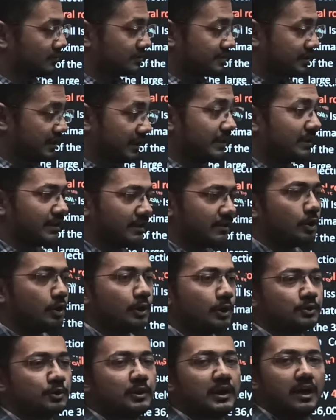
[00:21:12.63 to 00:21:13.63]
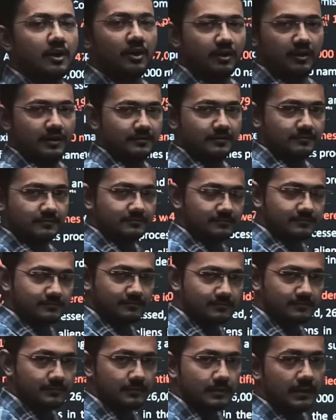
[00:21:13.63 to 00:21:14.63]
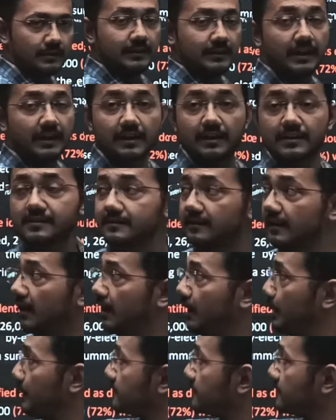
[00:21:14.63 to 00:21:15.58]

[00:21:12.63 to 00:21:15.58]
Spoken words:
trigger ghatona hoy that is the